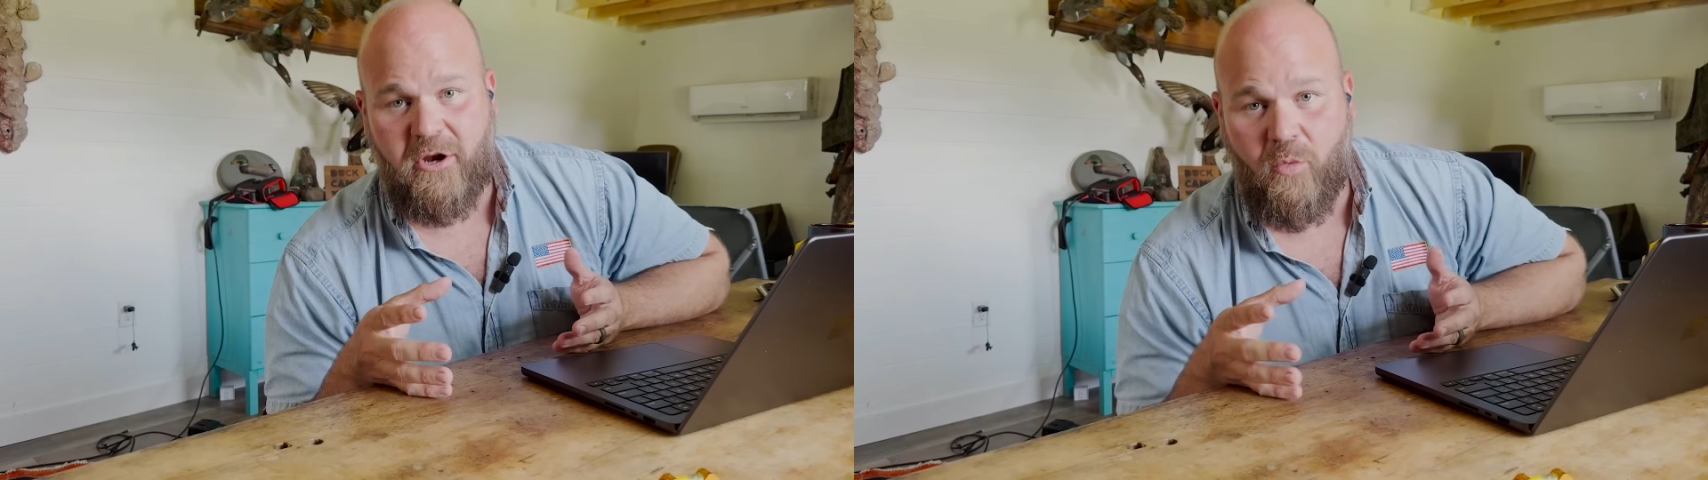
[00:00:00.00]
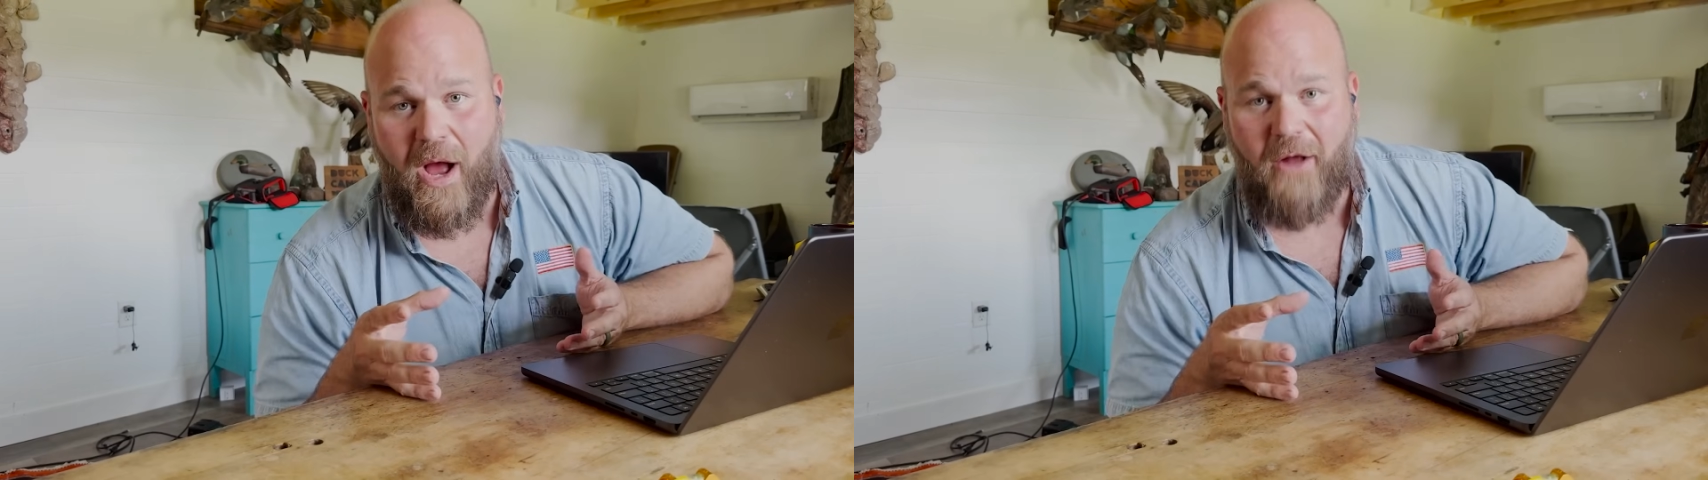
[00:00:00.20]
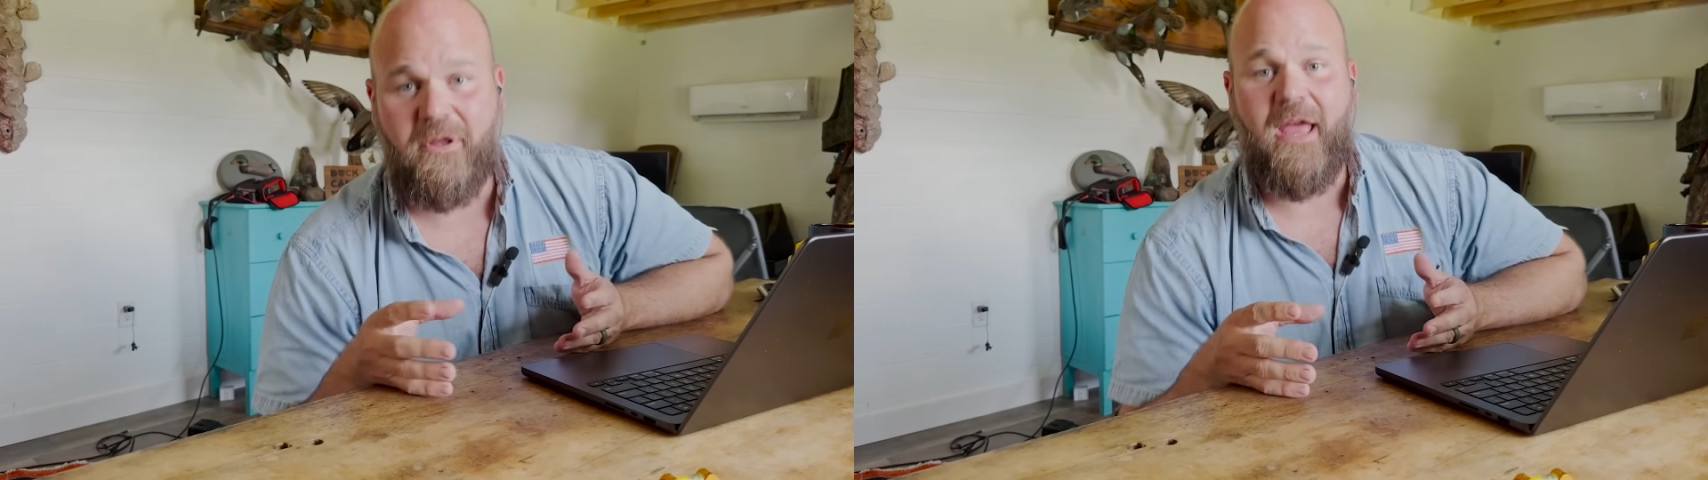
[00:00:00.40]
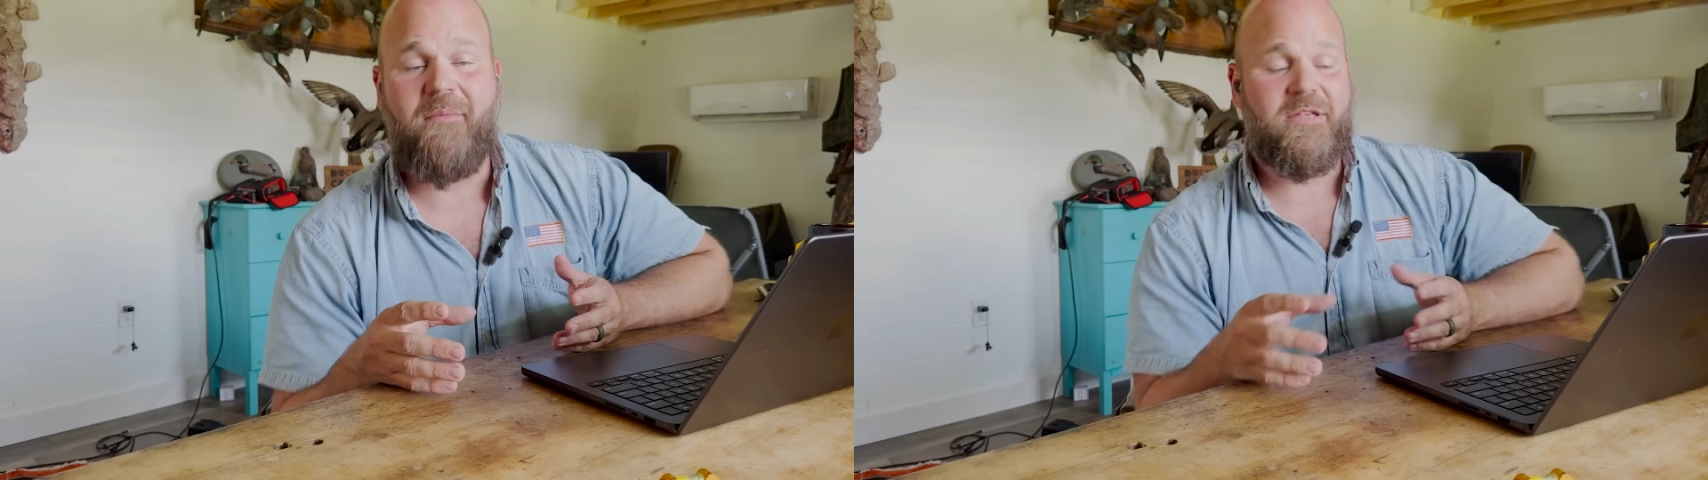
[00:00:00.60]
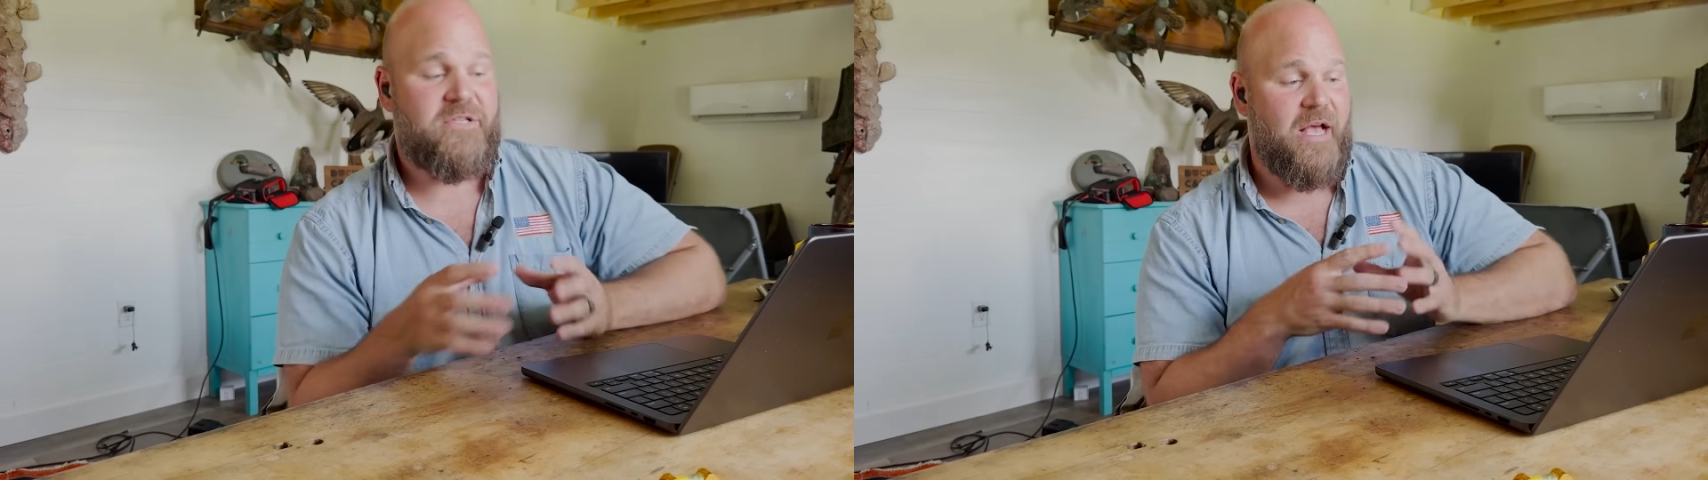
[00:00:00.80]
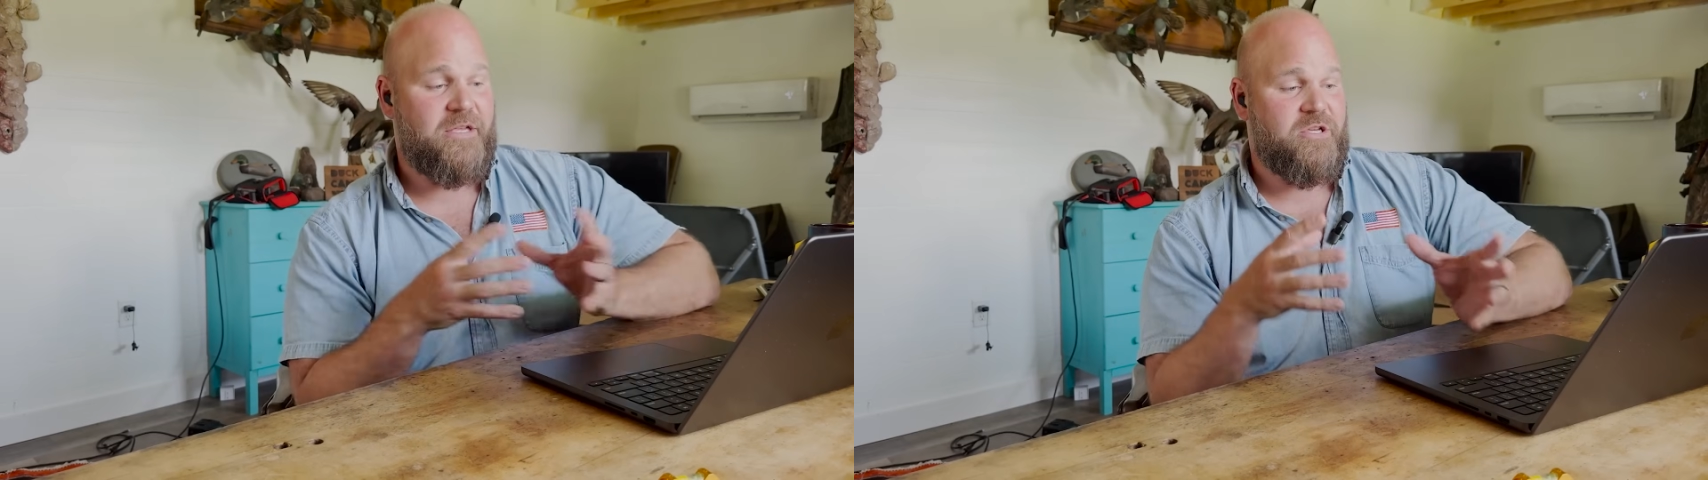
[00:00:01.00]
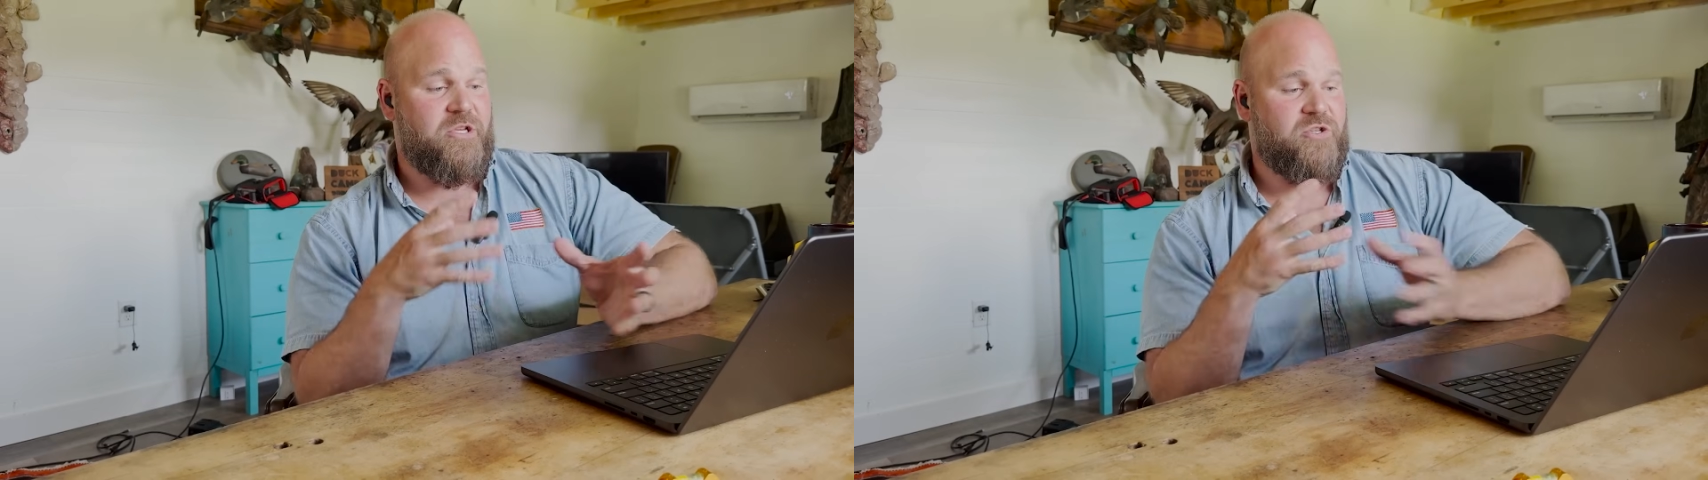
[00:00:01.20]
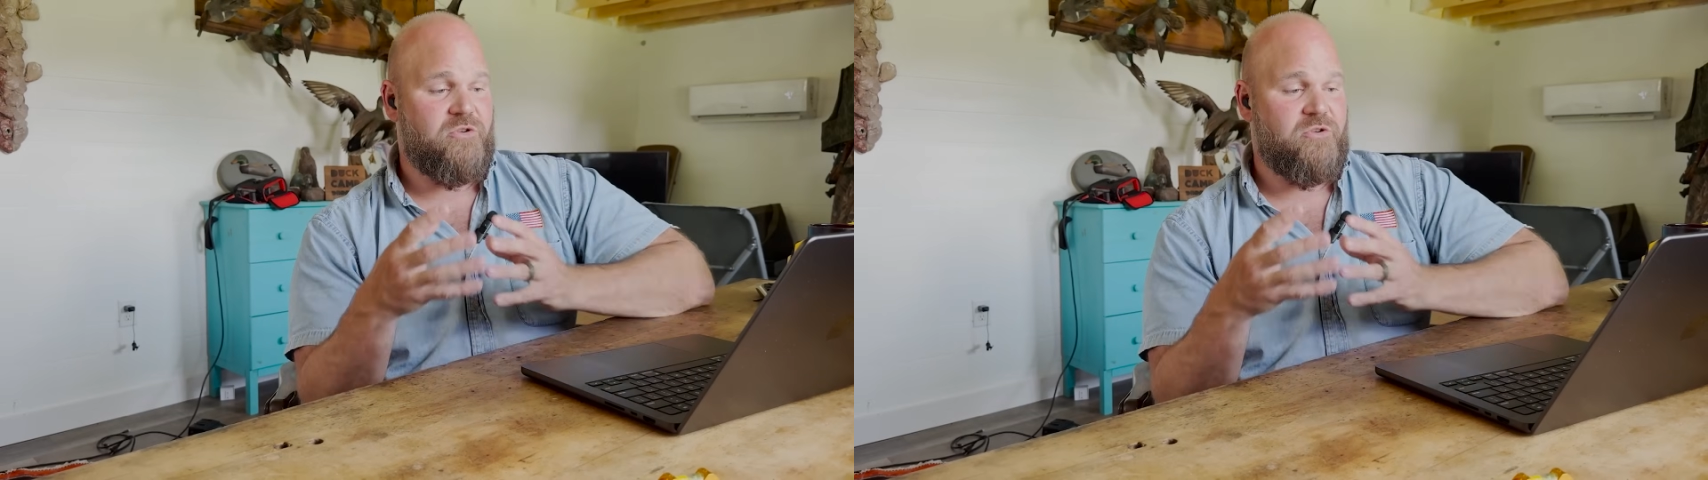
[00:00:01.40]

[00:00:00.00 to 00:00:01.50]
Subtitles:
or wild game and sausage,